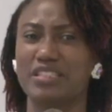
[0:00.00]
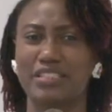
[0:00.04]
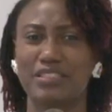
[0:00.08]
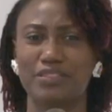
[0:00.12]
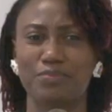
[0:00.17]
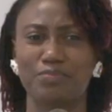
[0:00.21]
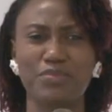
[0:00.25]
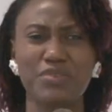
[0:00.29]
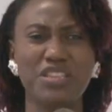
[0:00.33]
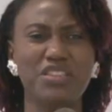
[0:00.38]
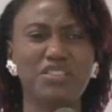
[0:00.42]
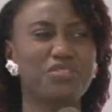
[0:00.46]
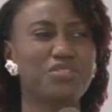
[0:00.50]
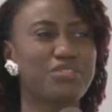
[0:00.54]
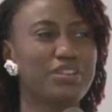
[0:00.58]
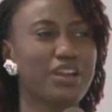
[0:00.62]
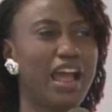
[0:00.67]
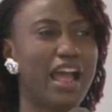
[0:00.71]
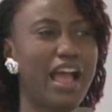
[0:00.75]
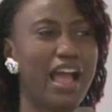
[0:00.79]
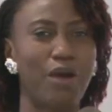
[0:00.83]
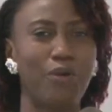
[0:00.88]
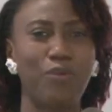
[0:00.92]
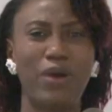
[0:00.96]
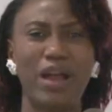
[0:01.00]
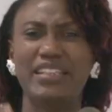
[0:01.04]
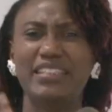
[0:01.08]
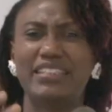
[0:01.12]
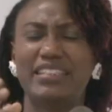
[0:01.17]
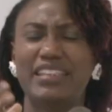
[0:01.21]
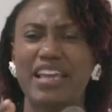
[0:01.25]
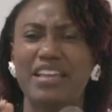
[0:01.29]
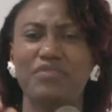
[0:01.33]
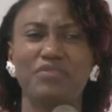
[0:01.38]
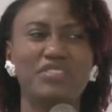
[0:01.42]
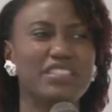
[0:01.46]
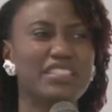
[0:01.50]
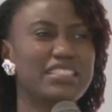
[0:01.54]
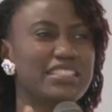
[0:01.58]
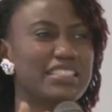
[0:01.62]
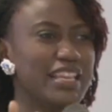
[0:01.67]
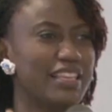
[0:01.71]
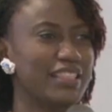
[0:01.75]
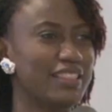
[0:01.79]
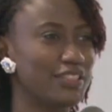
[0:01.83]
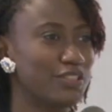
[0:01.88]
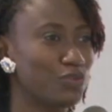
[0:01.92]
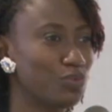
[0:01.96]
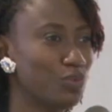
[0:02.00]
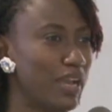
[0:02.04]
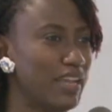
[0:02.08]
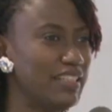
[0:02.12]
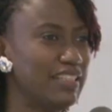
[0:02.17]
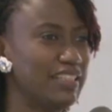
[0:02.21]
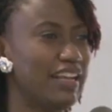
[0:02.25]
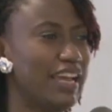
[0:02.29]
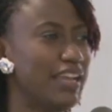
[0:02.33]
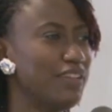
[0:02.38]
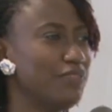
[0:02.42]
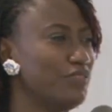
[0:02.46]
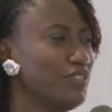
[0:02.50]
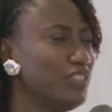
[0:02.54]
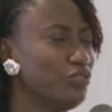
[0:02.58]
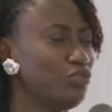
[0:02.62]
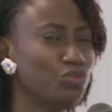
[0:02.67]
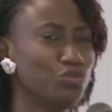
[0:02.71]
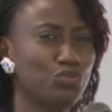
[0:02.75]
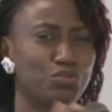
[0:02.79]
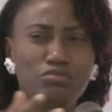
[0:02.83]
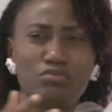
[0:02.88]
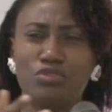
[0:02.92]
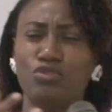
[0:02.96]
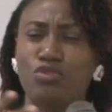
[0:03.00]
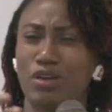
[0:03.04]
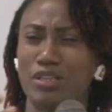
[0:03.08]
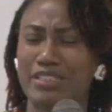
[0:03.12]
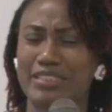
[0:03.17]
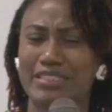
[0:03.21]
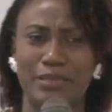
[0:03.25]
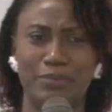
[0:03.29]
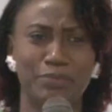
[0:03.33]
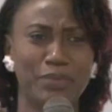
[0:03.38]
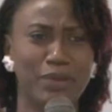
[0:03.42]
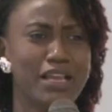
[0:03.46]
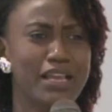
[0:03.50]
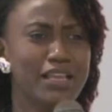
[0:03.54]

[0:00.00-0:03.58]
Me, cry, why did I even say this? Why did I even gossip?